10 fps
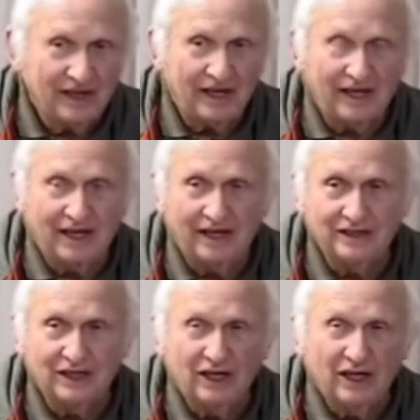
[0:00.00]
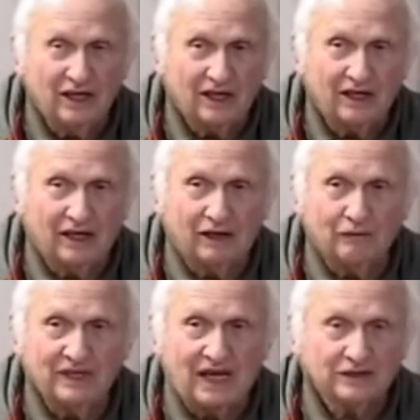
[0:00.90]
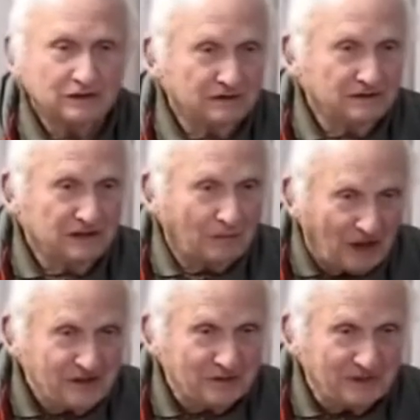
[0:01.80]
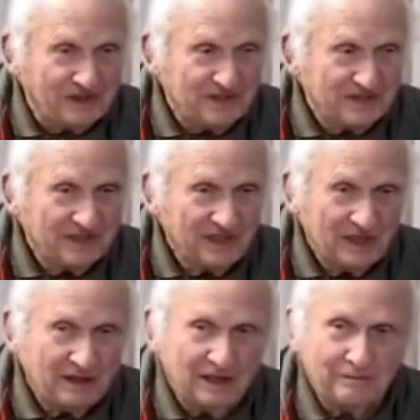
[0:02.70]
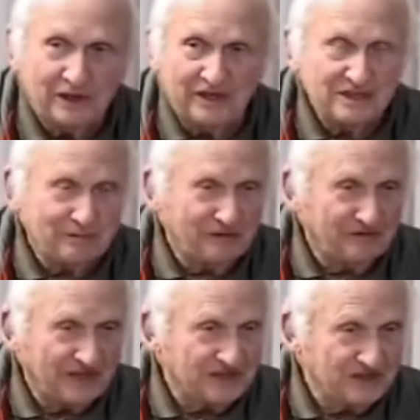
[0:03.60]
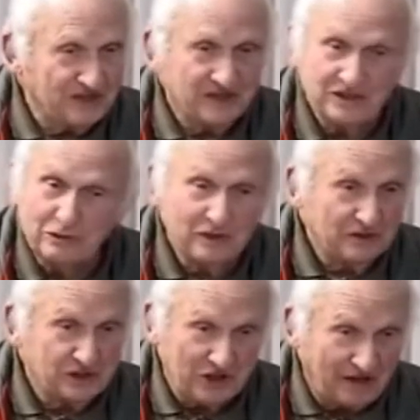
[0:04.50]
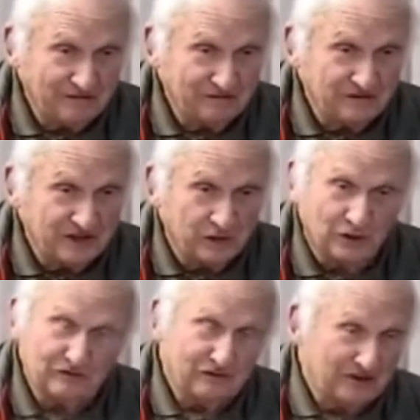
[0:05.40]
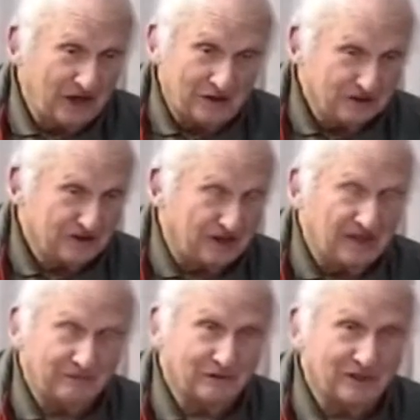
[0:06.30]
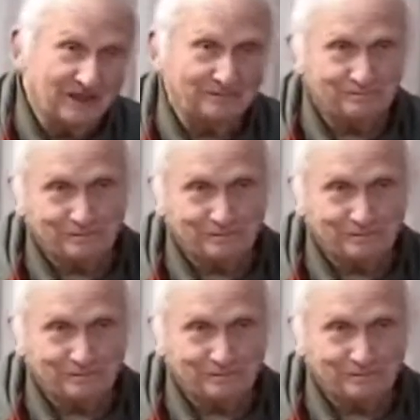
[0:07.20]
and uh, we got garbanzo beans. Now Perry's a perfectionist; she's a real chef. She cooked for the arts, uh, not for the um,